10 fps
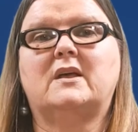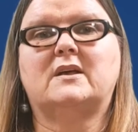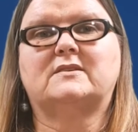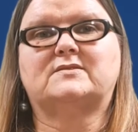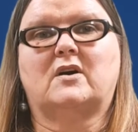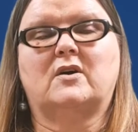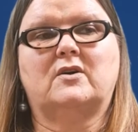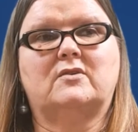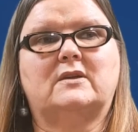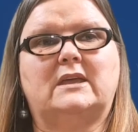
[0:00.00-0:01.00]
So
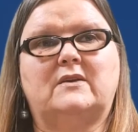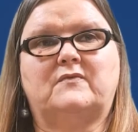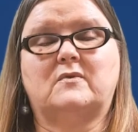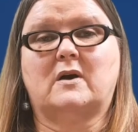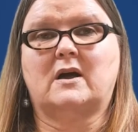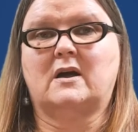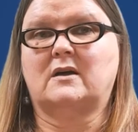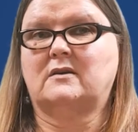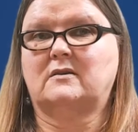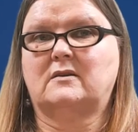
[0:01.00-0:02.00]
if you are
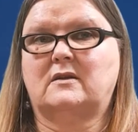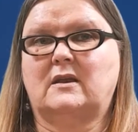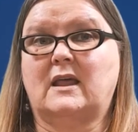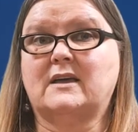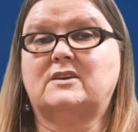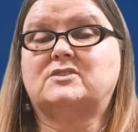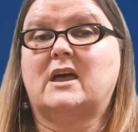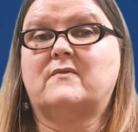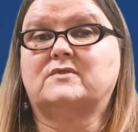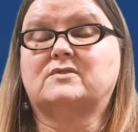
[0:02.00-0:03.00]
lucky to
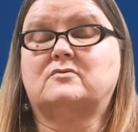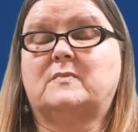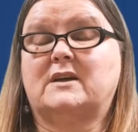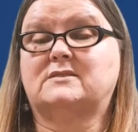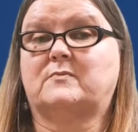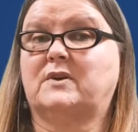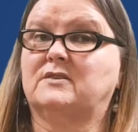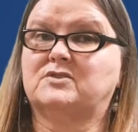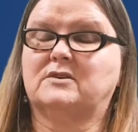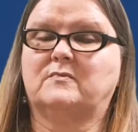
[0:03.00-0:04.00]
have a school-based
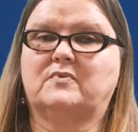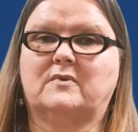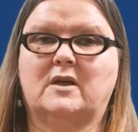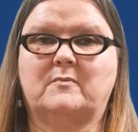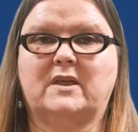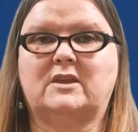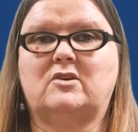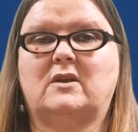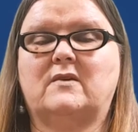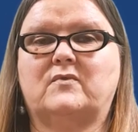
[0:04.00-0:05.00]
apprenticeship in Year
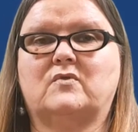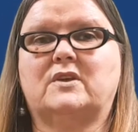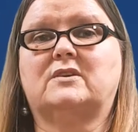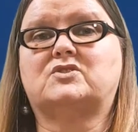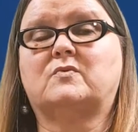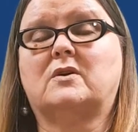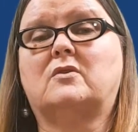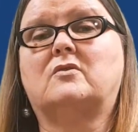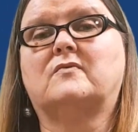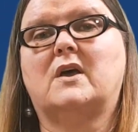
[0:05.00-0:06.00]
11 or Year
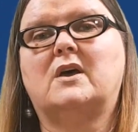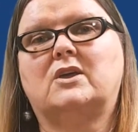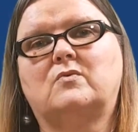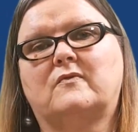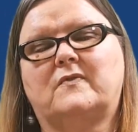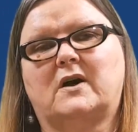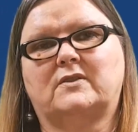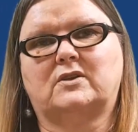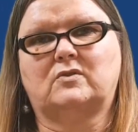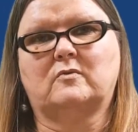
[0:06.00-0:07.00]
12, you will find
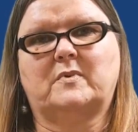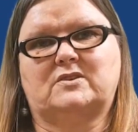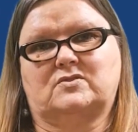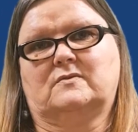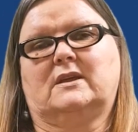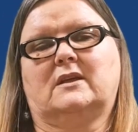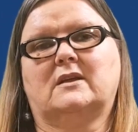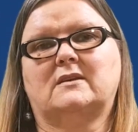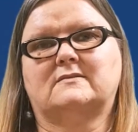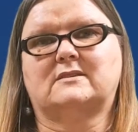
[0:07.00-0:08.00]
that you will be
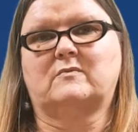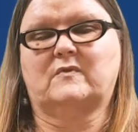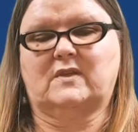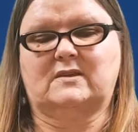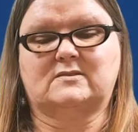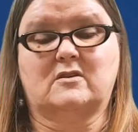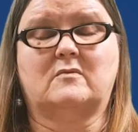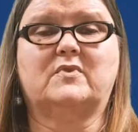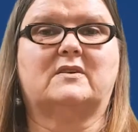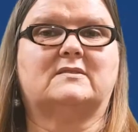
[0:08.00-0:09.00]
doing some of these
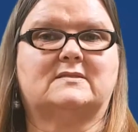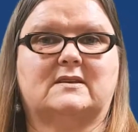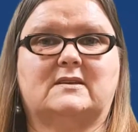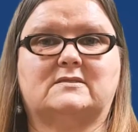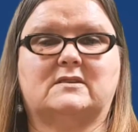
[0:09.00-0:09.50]
competencies